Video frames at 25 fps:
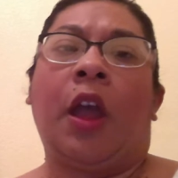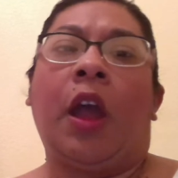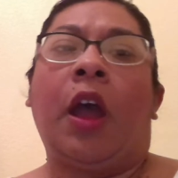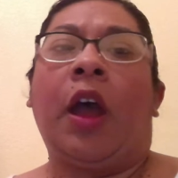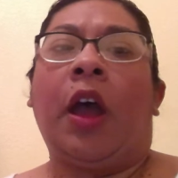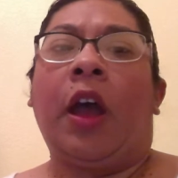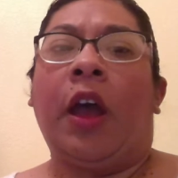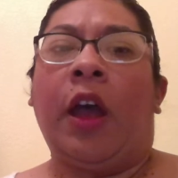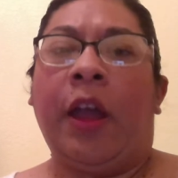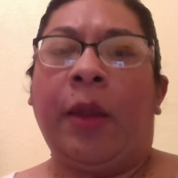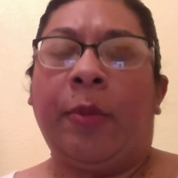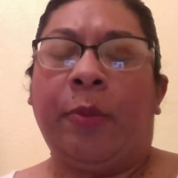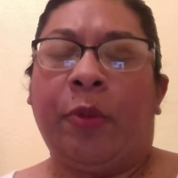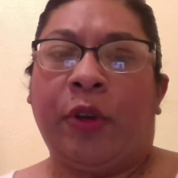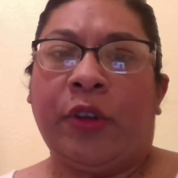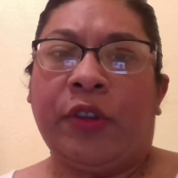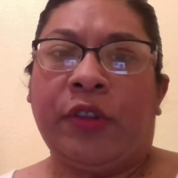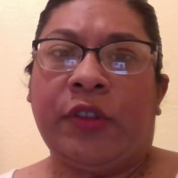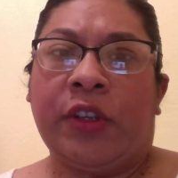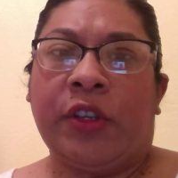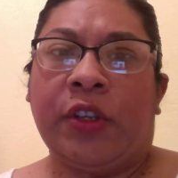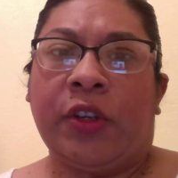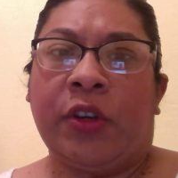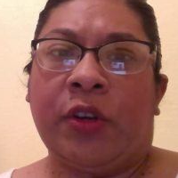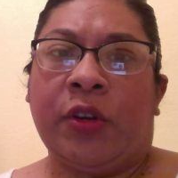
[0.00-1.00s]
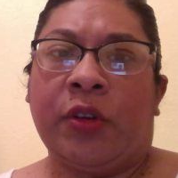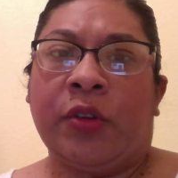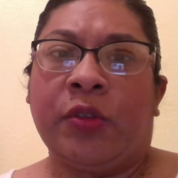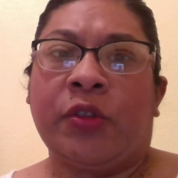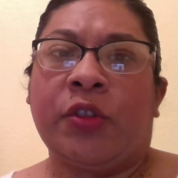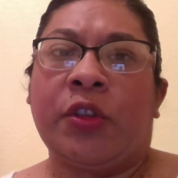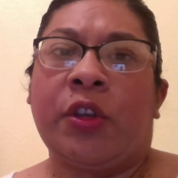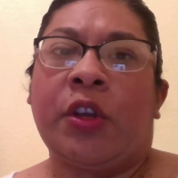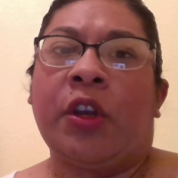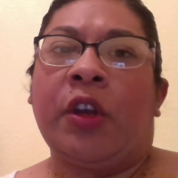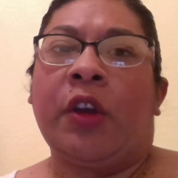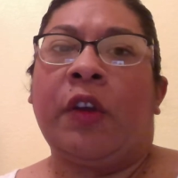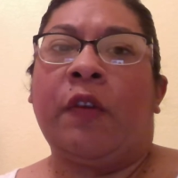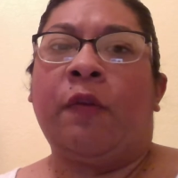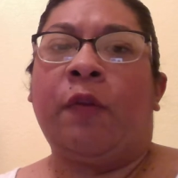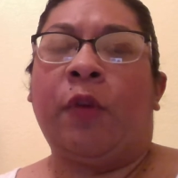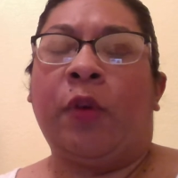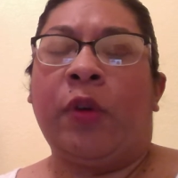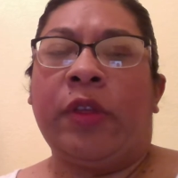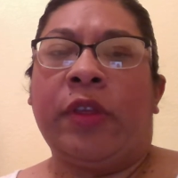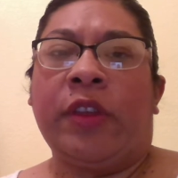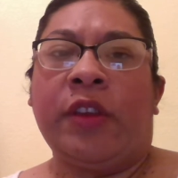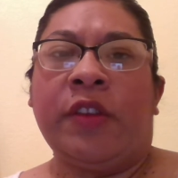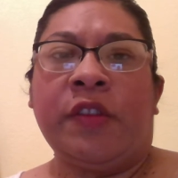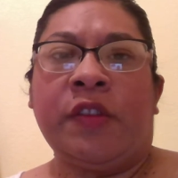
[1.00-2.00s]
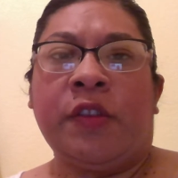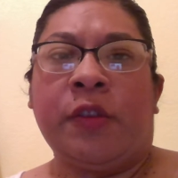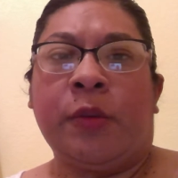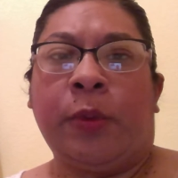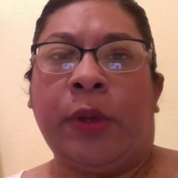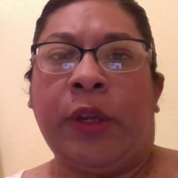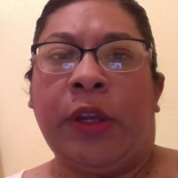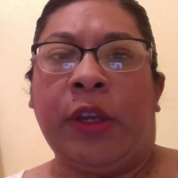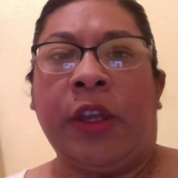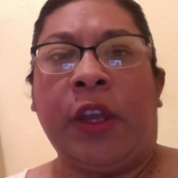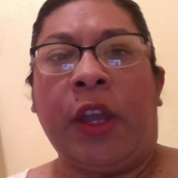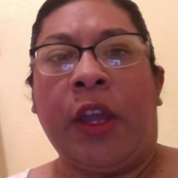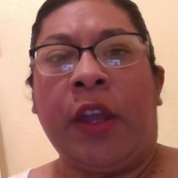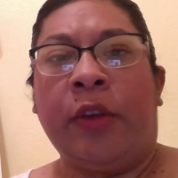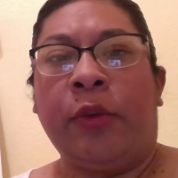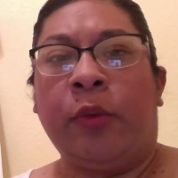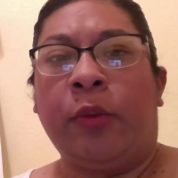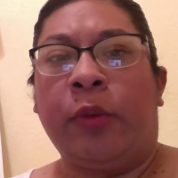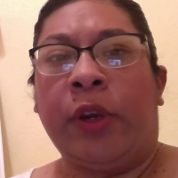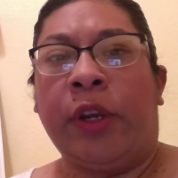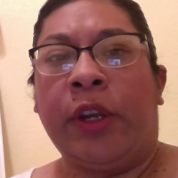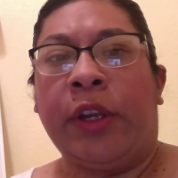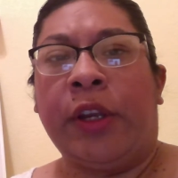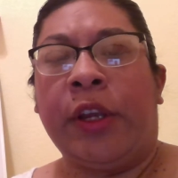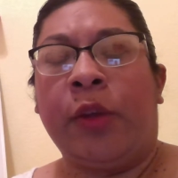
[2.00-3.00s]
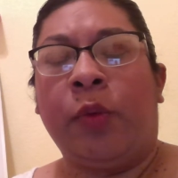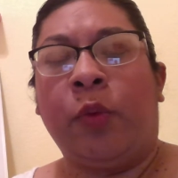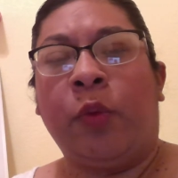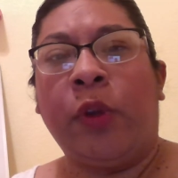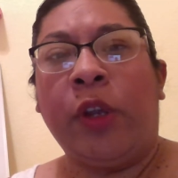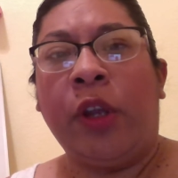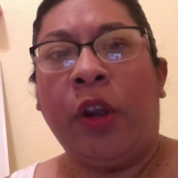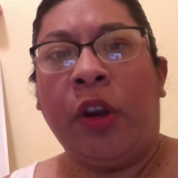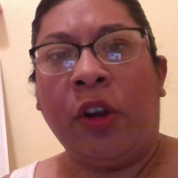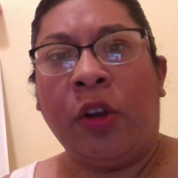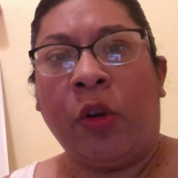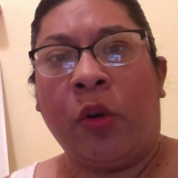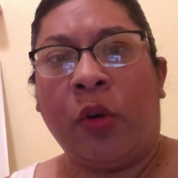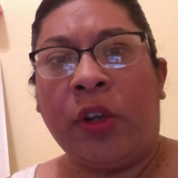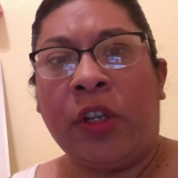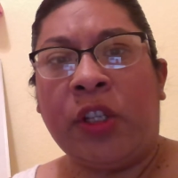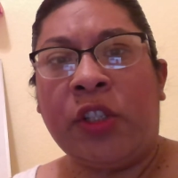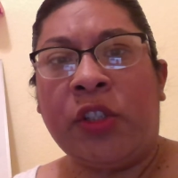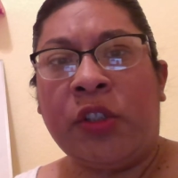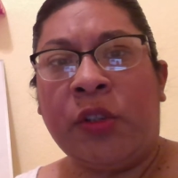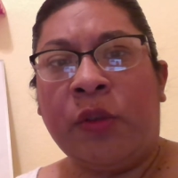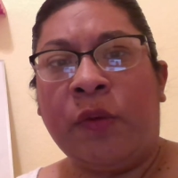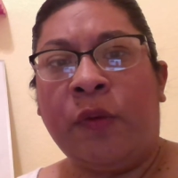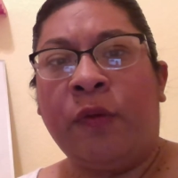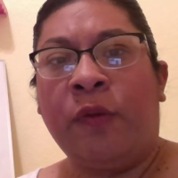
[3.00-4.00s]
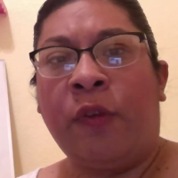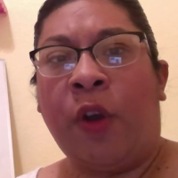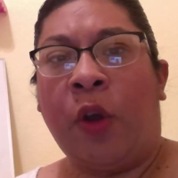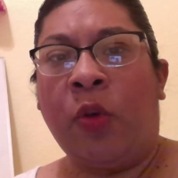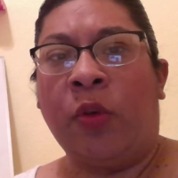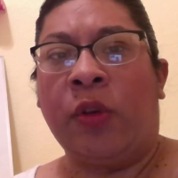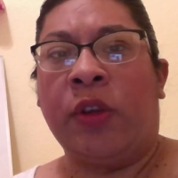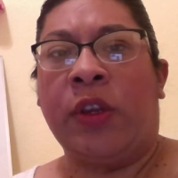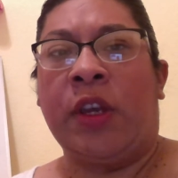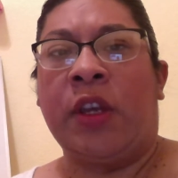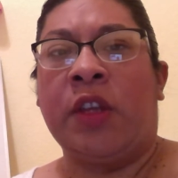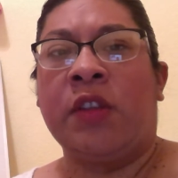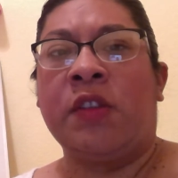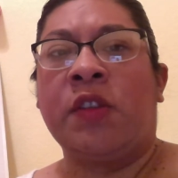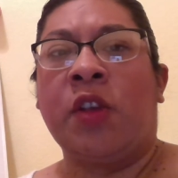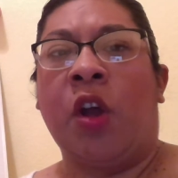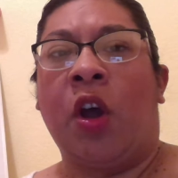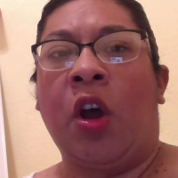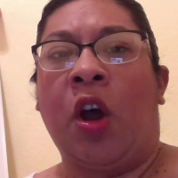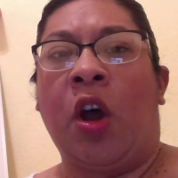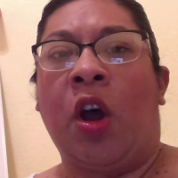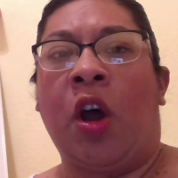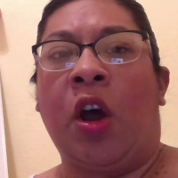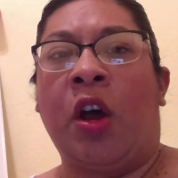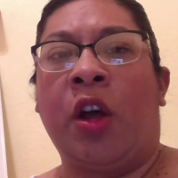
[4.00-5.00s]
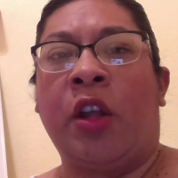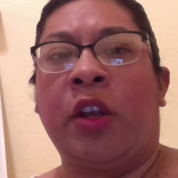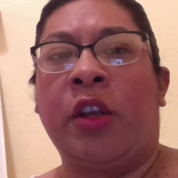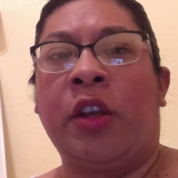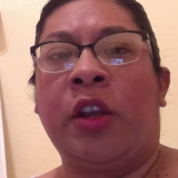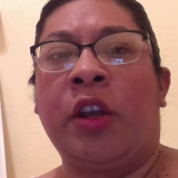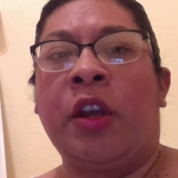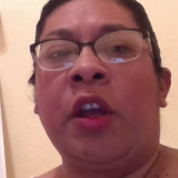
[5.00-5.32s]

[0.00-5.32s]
Hi, boys and girls. For this week in reading, we are going to focus on